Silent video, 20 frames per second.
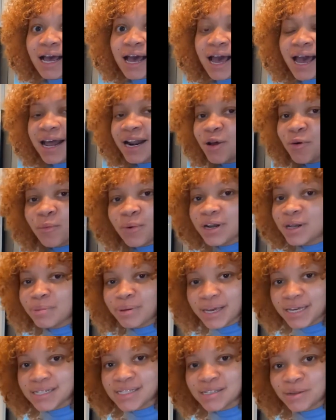I don't want to
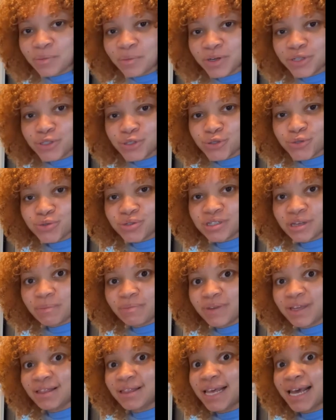pay someone to do
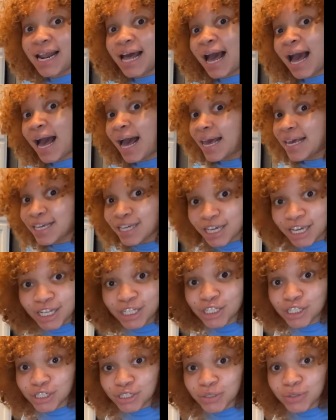something that I can
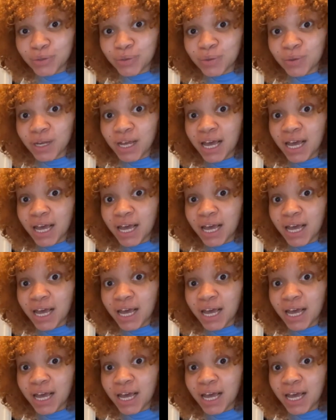do.